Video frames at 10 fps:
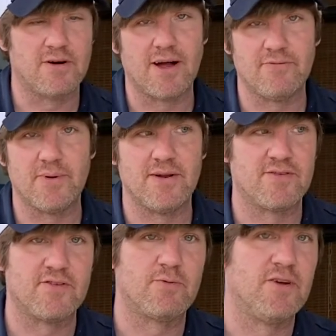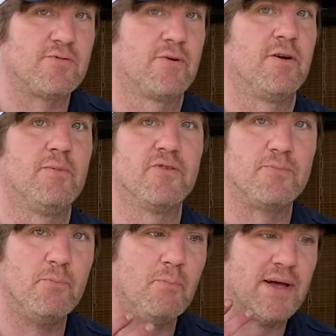I've been in a situation where I almost
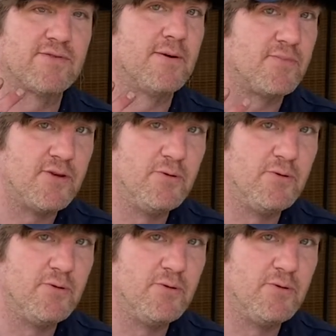messed up